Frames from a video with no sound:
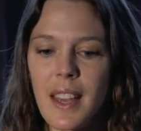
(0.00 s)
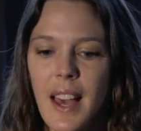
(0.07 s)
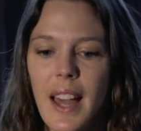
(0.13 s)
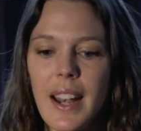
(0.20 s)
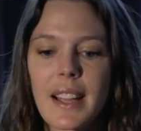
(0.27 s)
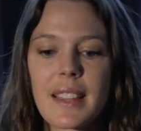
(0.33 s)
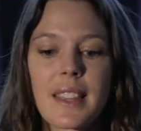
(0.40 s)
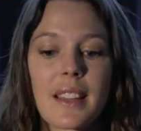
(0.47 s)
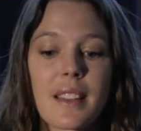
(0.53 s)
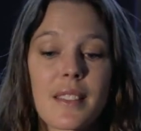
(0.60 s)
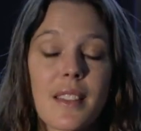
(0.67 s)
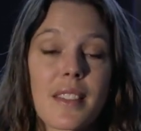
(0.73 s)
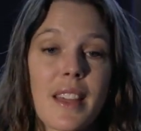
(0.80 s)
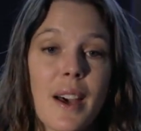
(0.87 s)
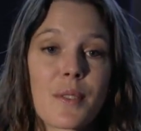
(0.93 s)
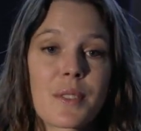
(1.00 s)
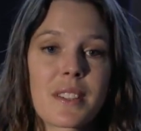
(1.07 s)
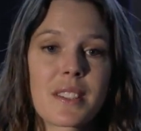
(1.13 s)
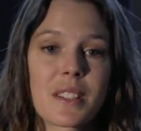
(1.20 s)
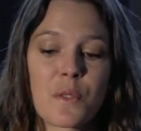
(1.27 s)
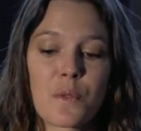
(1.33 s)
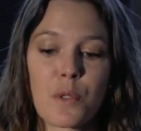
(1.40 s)
And I think of the
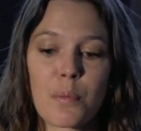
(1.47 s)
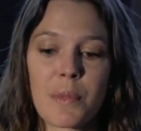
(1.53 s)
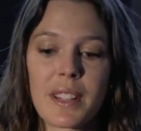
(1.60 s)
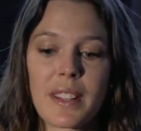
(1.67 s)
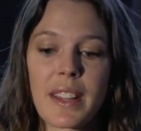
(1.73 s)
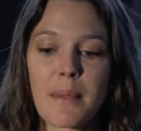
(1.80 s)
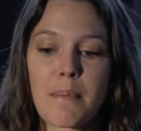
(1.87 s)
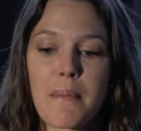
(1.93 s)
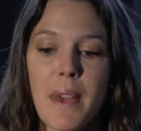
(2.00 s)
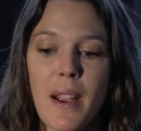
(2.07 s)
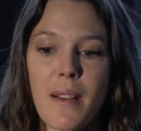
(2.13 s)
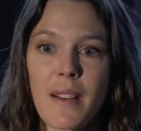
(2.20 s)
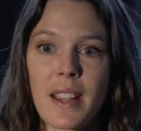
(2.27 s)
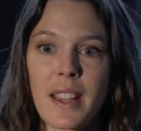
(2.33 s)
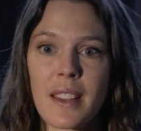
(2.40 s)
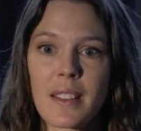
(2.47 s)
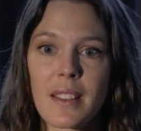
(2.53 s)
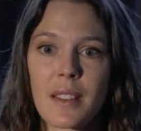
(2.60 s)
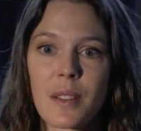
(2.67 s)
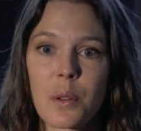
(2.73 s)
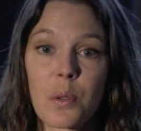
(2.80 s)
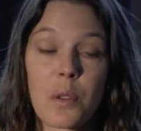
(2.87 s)
thousands of women like Mary
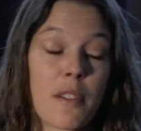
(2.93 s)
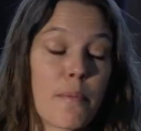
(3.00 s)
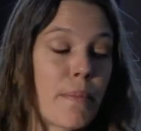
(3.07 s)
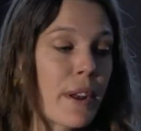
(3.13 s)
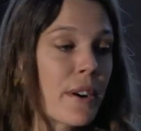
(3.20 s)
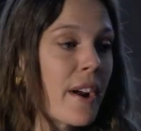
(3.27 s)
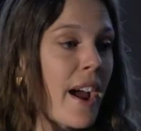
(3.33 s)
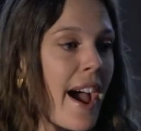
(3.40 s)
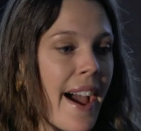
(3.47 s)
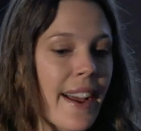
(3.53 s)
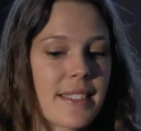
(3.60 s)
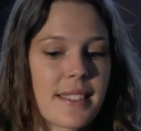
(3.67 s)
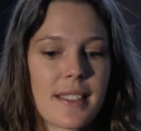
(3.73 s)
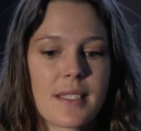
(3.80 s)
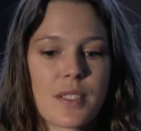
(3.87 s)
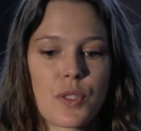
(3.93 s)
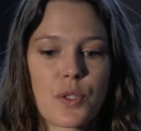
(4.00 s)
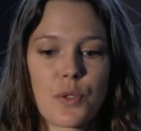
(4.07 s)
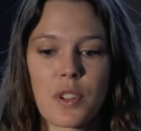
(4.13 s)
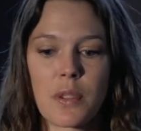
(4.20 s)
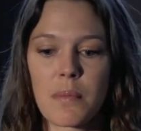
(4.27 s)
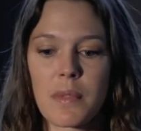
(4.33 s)
who have better access to
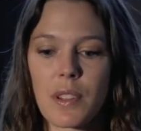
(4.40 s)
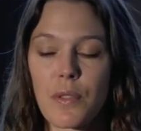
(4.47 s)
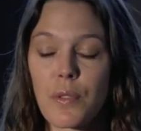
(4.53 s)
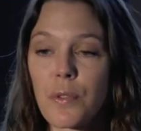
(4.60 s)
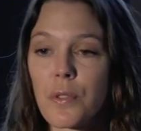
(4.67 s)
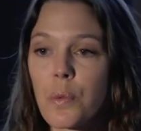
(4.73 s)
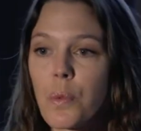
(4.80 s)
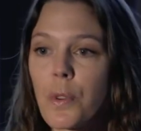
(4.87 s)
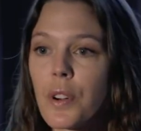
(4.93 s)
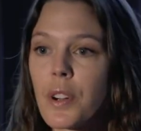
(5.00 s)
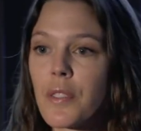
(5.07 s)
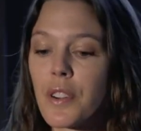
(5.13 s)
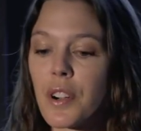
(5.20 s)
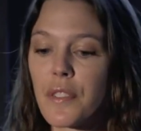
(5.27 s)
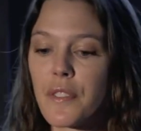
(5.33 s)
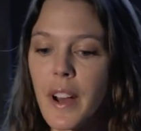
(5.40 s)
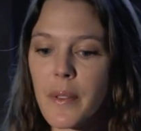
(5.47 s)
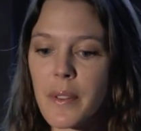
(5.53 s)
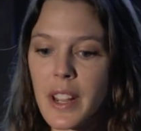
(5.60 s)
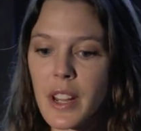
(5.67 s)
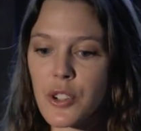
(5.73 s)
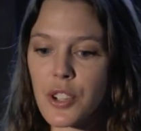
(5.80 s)
treatment through the work of our
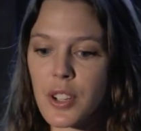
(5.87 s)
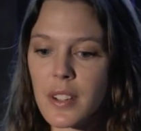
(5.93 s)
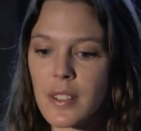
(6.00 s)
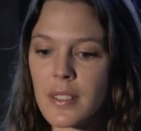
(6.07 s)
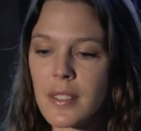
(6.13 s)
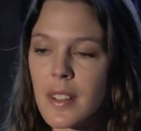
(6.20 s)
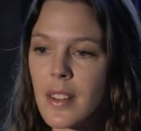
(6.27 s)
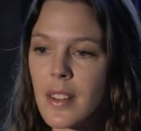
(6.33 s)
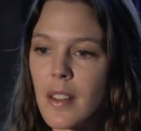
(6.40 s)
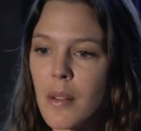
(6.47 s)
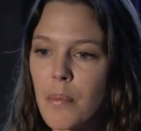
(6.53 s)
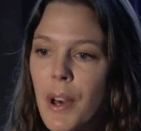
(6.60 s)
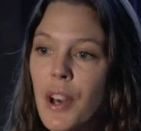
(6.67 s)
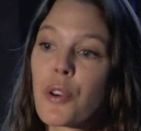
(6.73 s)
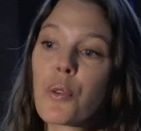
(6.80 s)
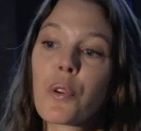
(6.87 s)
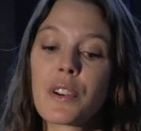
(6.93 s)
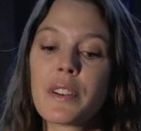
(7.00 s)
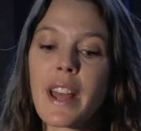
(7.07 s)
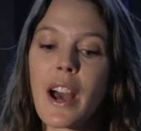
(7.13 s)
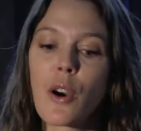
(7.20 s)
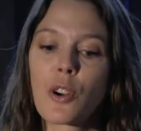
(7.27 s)
foundation, but who are
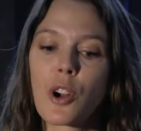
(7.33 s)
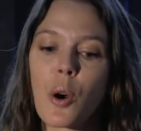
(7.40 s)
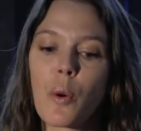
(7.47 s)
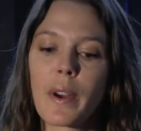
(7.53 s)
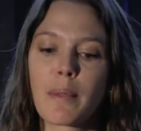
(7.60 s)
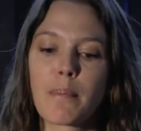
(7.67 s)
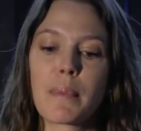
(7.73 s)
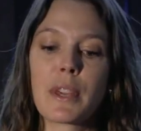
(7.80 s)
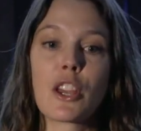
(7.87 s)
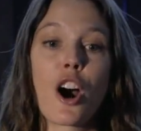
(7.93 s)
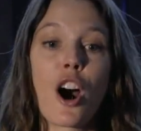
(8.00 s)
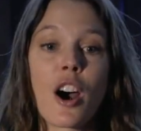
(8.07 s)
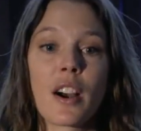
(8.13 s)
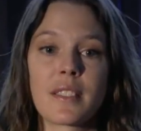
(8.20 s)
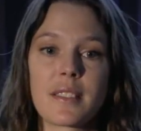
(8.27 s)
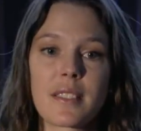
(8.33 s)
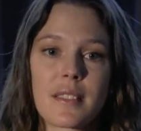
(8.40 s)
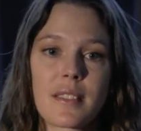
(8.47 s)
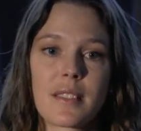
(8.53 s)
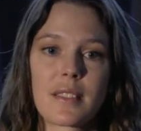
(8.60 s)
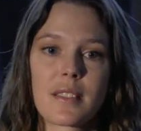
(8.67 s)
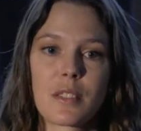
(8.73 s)
now going beyond
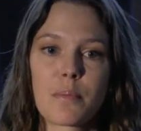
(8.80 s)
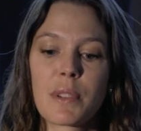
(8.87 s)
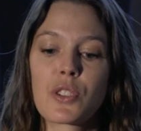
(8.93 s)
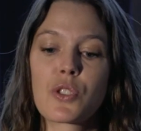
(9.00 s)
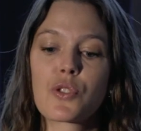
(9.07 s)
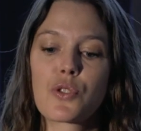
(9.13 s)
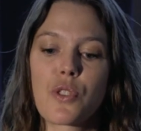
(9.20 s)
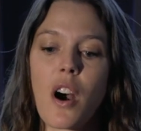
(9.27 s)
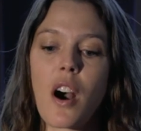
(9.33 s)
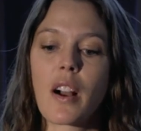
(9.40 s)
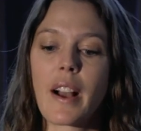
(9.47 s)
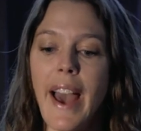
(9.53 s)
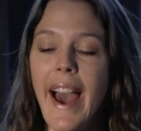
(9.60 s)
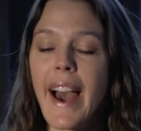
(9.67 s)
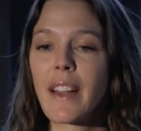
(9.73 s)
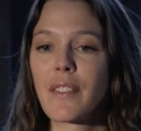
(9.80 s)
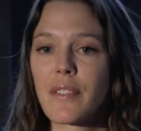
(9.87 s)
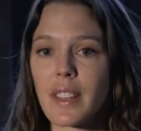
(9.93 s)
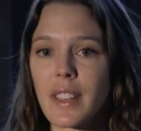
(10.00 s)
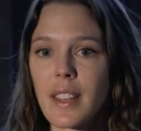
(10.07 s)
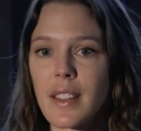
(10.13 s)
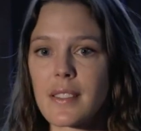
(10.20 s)
to be strong
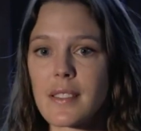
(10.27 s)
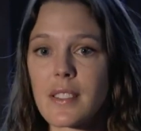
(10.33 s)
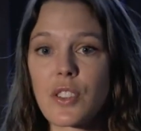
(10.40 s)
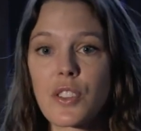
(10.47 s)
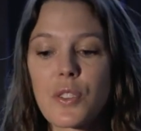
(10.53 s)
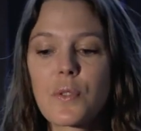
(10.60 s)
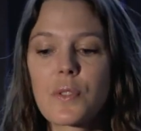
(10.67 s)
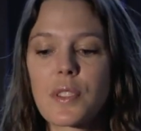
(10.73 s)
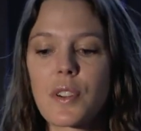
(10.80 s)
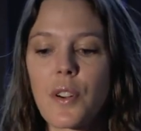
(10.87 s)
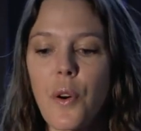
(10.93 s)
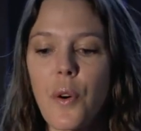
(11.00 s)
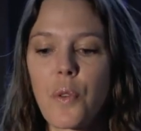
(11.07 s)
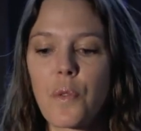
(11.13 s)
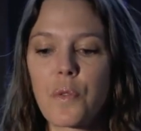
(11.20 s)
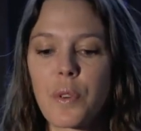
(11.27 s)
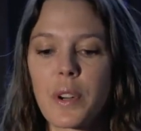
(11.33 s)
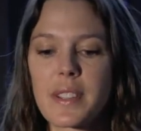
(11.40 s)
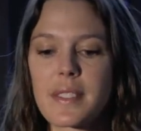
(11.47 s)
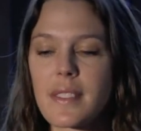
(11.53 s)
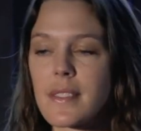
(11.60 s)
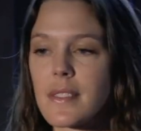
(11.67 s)
advocates, to use their own
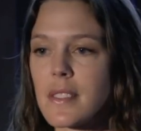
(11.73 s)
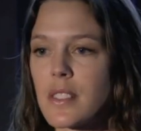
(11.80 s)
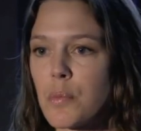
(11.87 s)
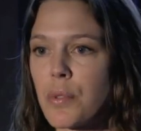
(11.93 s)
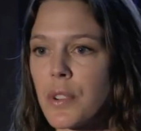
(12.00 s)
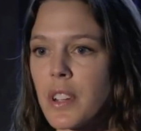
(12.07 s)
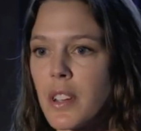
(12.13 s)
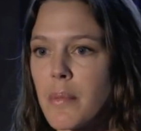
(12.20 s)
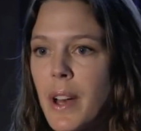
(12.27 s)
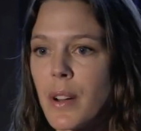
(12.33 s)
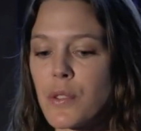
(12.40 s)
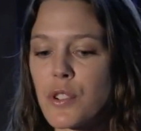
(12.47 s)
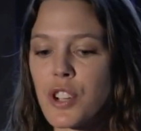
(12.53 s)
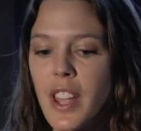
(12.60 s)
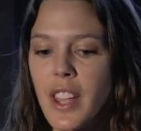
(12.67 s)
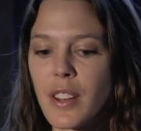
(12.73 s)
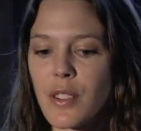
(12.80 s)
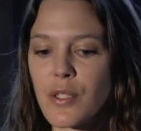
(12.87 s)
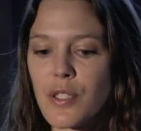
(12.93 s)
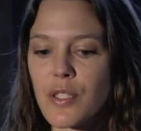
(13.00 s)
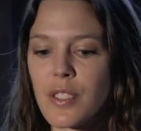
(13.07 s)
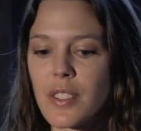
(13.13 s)
voices to bring about
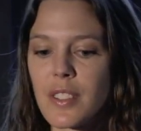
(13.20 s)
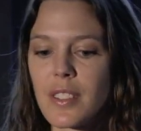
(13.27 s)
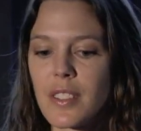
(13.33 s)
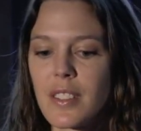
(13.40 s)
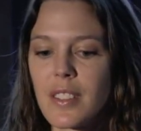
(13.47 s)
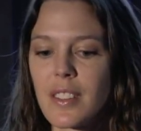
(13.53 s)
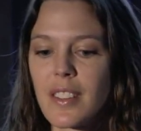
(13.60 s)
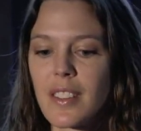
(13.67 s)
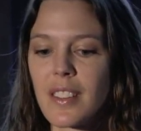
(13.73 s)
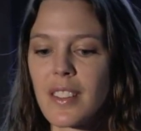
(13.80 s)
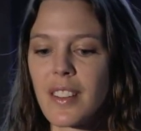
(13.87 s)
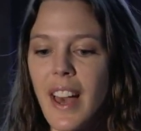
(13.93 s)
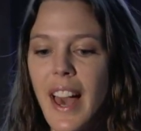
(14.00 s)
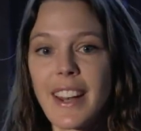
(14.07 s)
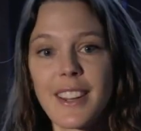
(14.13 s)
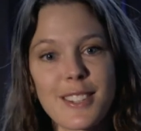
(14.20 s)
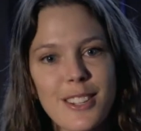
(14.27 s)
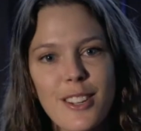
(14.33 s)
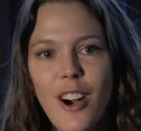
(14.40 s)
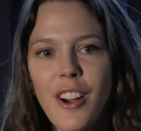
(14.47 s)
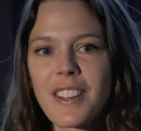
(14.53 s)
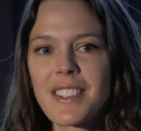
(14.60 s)
change. And as
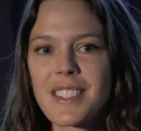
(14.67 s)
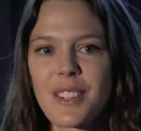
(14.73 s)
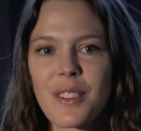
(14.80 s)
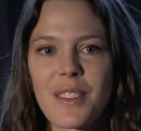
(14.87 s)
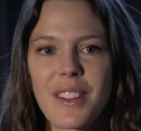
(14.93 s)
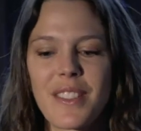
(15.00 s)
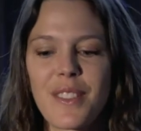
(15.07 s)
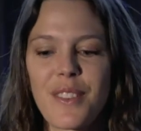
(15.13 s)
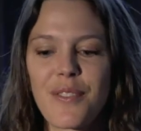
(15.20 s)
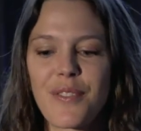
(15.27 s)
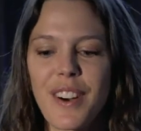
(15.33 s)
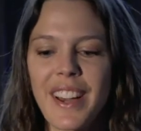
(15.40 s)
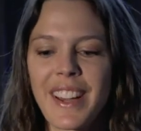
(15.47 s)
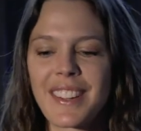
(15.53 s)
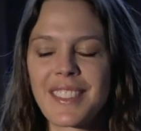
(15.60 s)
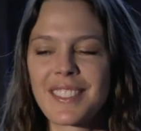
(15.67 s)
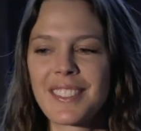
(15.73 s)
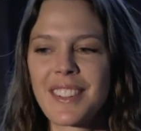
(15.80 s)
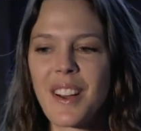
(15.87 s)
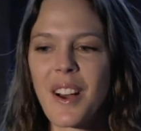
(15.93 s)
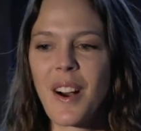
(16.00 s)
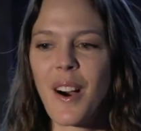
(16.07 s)
long as they're in the fight,
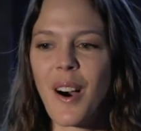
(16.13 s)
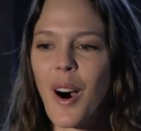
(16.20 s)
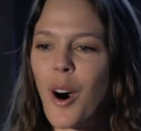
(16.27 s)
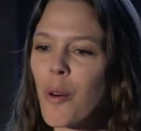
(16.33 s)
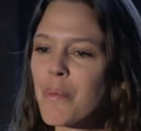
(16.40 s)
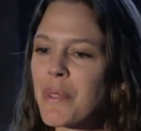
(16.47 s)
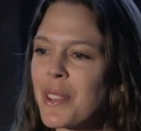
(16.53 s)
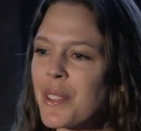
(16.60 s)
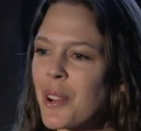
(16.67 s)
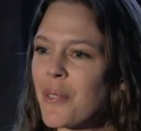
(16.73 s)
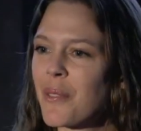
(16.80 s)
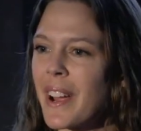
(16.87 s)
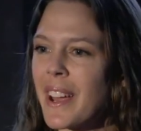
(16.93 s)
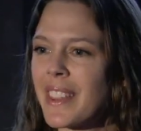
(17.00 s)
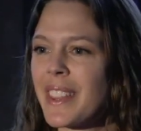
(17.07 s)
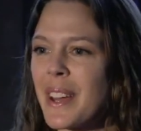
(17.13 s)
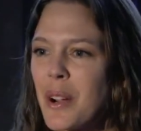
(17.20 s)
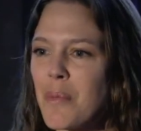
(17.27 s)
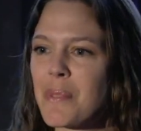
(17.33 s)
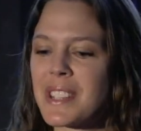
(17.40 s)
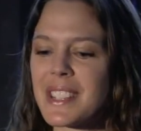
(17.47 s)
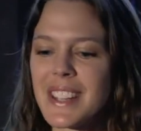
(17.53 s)
I'll be there right there
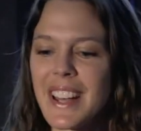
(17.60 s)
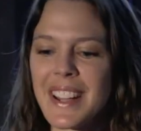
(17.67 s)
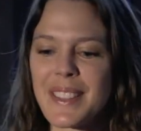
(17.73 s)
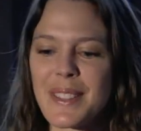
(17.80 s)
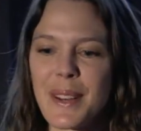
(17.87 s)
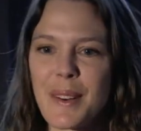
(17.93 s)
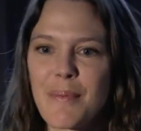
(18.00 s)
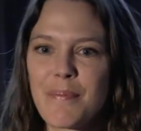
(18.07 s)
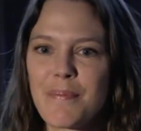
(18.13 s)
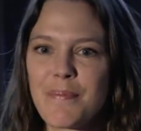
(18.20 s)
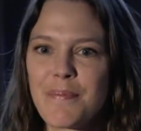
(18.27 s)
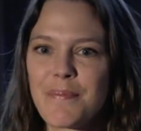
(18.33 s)
beside them.